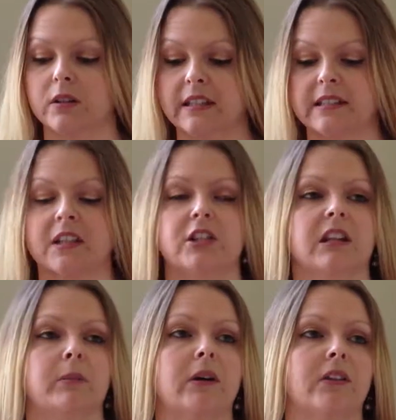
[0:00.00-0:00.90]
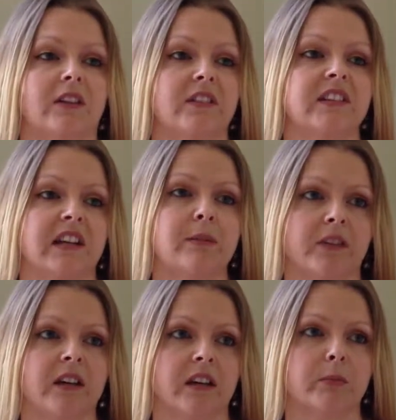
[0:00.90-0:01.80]
essentially they both have the same
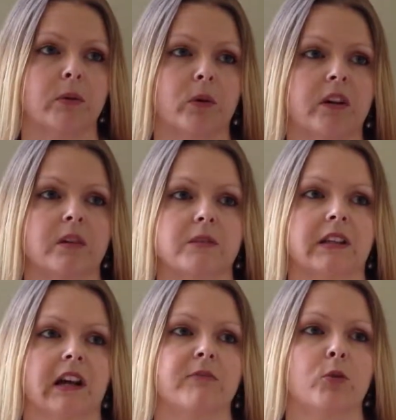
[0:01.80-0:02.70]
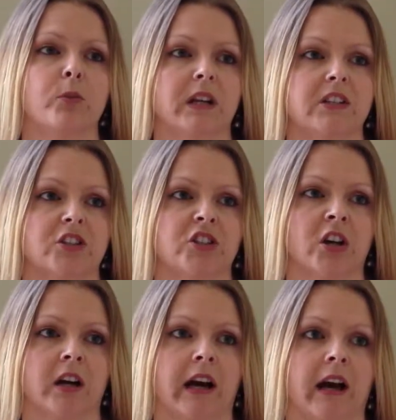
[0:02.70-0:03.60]
thing, but one of them is going to have more money to
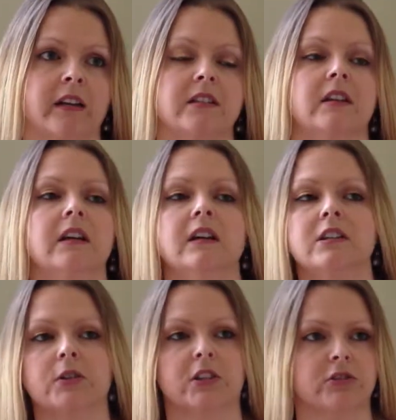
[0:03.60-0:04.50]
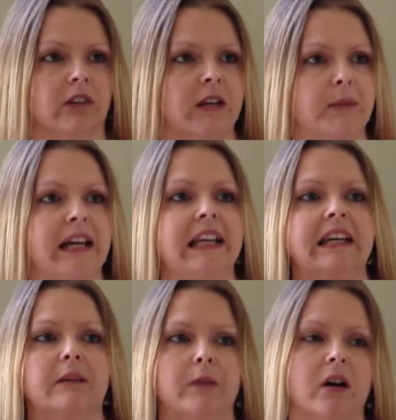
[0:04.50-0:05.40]
chuck at doing direct
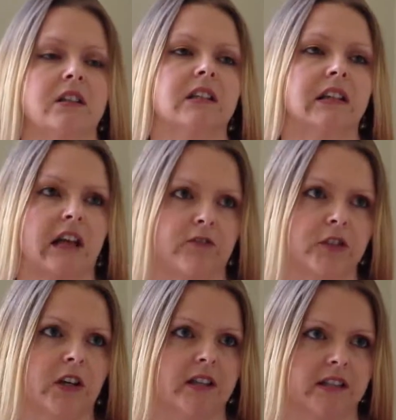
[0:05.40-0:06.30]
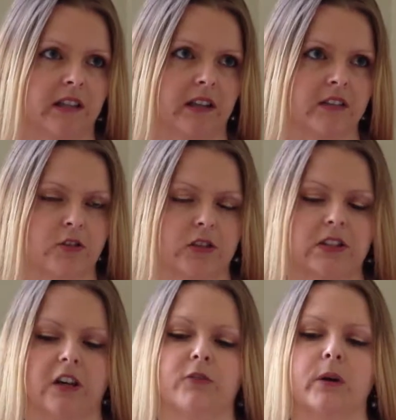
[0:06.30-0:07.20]
mailing and marketing and advertising and that sort of
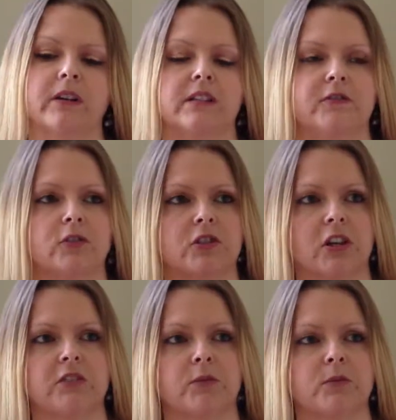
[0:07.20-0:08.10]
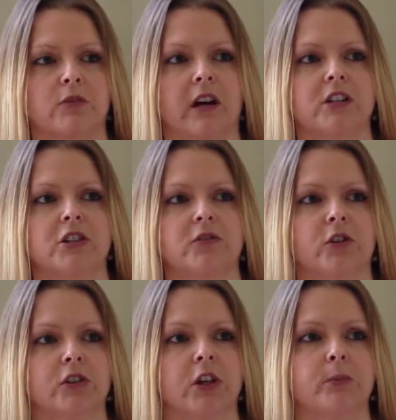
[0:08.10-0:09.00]
stuff. Whereas if you're starting from scratch and you've
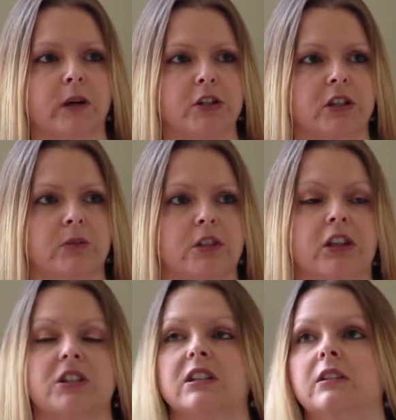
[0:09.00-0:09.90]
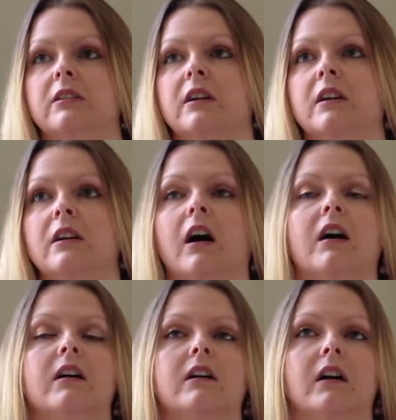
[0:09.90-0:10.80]
got no budget, which actually
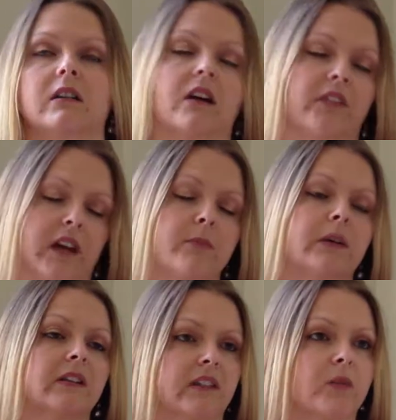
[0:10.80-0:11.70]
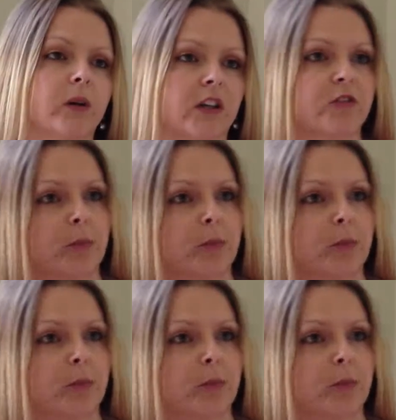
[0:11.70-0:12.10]
I'll cover that because that works for